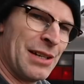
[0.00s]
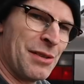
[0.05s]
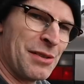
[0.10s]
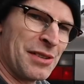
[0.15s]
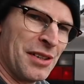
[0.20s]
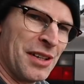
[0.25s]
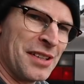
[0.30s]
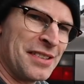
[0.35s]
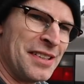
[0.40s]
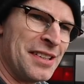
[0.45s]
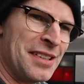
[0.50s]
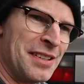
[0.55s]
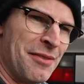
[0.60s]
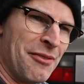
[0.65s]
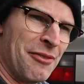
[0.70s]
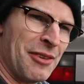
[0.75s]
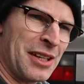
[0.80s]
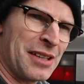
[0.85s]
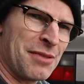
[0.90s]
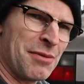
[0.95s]
was a nice easy
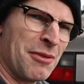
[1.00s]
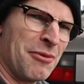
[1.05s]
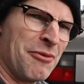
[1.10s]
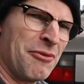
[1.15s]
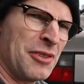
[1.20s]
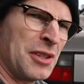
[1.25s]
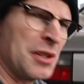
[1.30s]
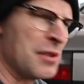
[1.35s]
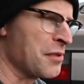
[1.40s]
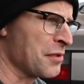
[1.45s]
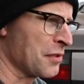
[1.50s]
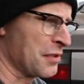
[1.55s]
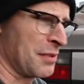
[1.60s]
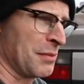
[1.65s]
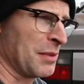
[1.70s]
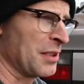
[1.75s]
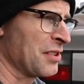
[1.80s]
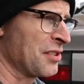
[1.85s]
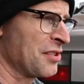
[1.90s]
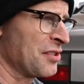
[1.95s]
fix with a fuse or
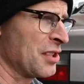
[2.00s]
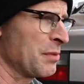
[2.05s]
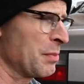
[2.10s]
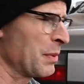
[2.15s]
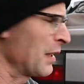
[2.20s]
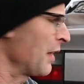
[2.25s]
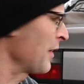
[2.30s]
something stupid like